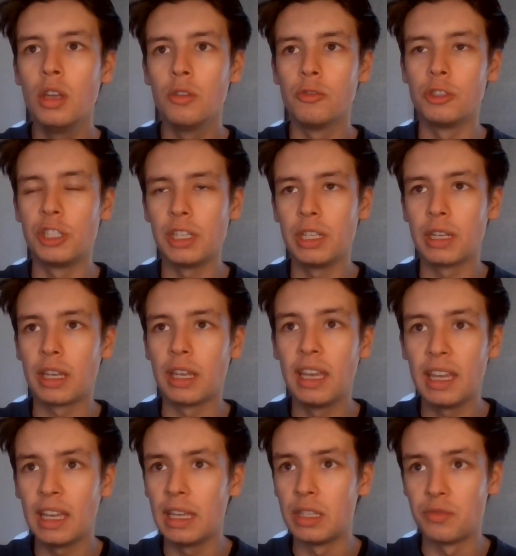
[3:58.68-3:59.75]
Regina
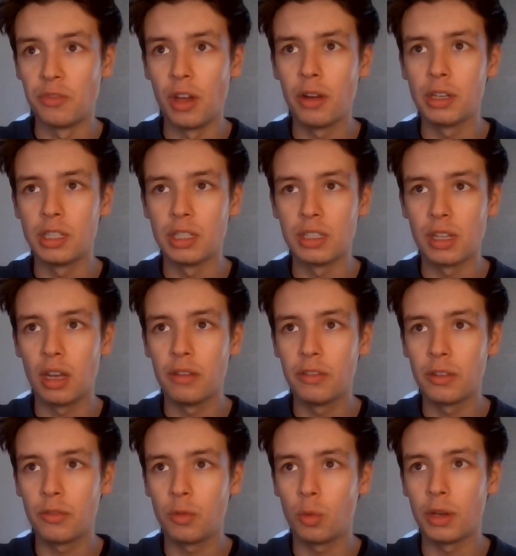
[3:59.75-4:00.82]
King is very
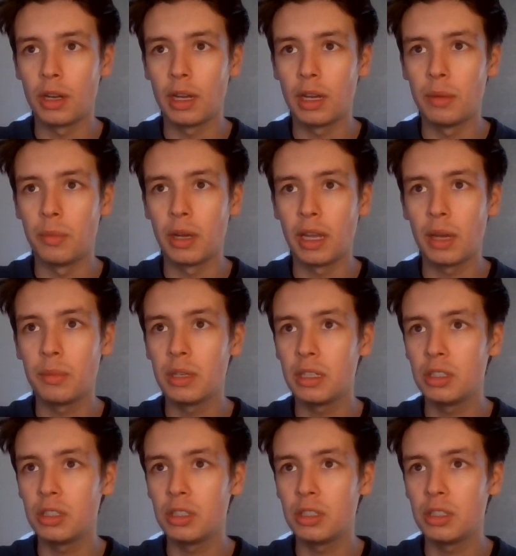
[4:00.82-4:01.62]
deserving for One Night in Miami.